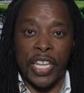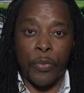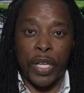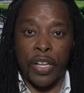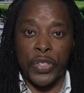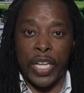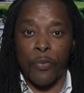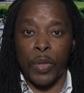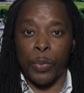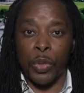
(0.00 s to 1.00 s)
And we also
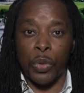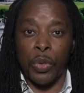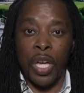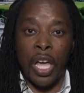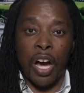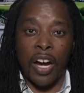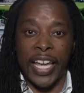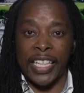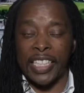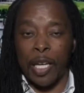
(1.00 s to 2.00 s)
have people who are
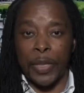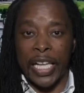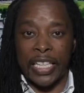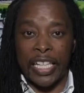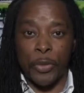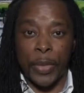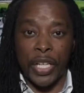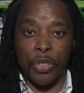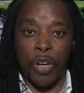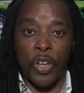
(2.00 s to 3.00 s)
anti-Black Lives
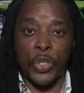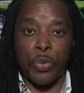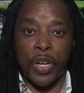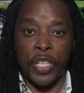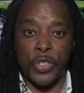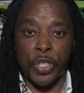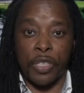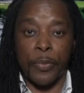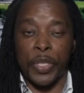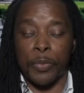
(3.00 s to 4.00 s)
Matter who also want to
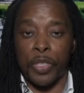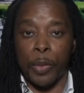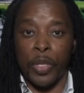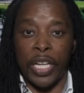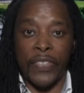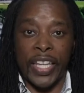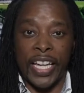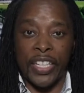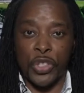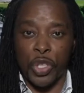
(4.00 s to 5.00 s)
stir up some trouble, and they
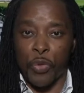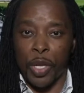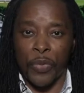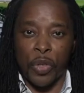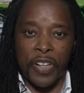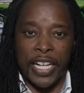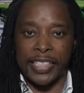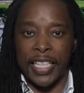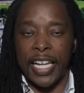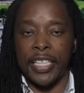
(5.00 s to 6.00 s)
kind of show up, throw
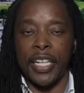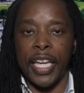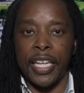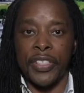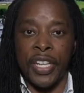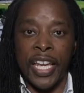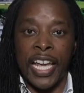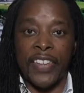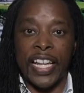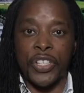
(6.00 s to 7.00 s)
rocks, and hide their hands.
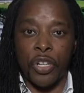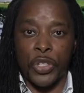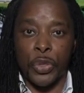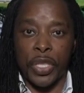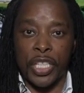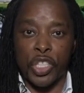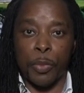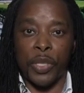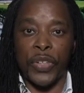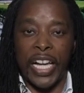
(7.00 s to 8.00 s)
And that's also an issue.
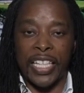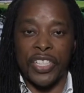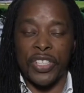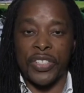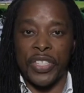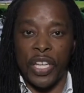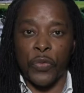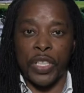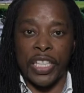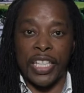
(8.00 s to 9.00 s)
But violence is
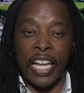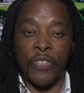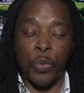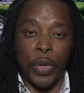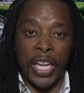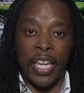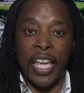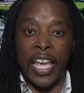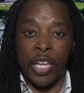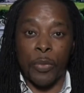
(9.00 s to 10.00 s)
definitely not the way.
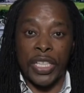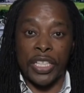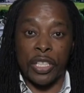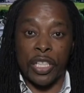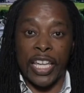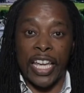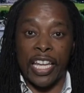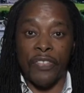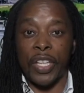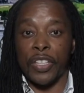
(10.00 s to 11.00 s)
And we need to look at
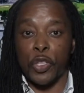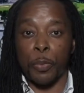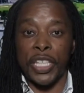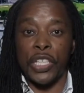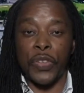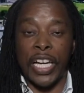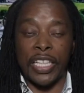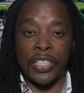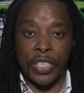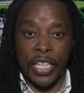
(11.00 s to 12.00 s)
ending this police
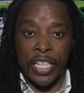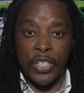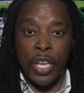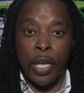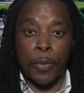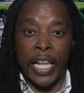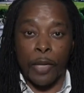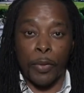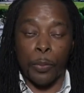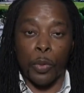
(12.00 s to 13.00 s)
violence against
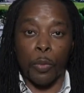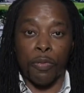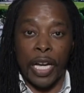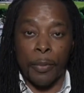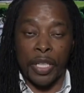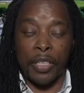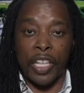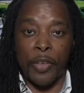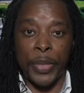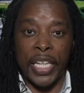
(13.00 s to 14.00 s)
Black people
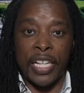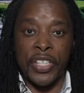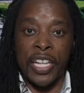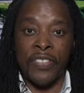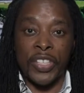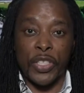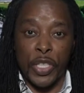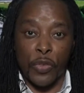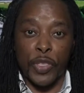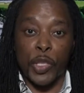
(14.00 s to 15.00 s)
primarily, because there's a
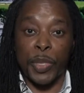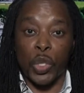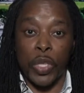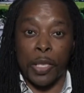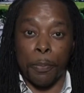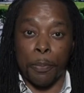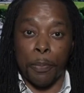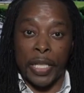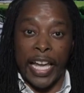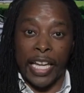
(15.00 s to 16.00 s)
difference between
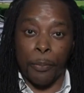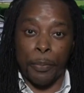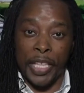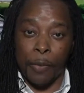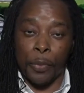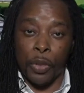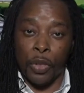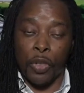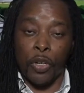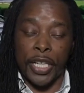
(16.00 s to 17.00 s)
Black
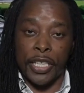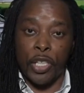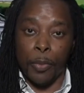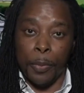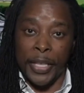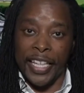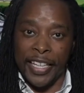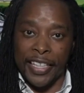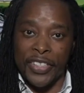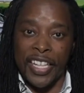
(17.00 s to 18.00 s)
people or in human
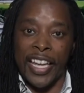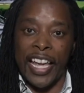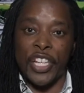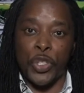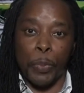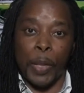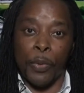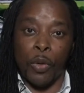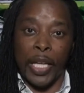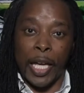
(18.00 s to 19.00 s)
beings and
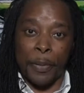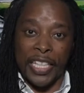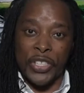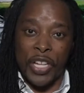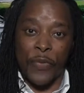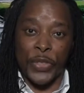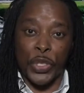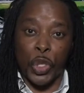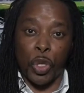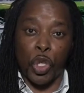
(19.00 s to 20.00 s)
people like police
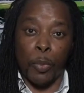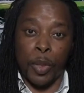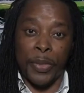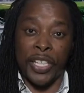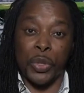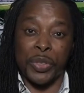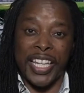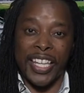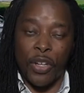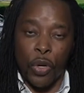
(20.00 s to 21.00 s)
officers who are human beings who
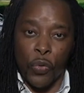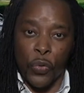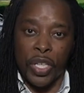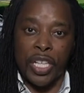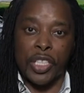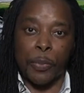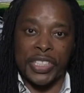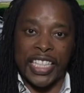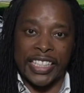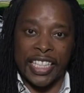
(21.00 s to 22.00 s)
take an oath to
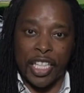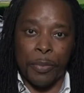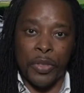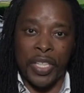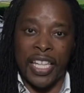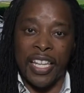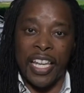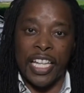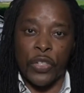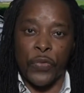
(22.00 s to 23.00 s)
protect the community.
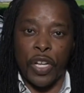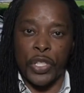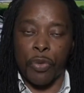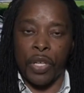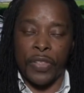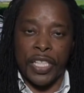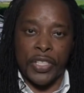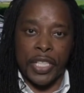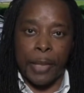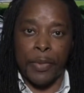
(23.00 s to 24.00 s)
It's a false
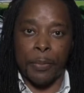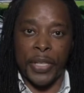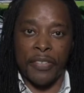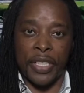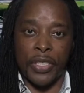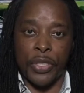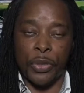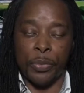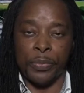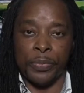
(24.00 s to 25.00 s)
equivalence to keep comparing the
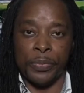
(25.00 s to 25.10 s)
two.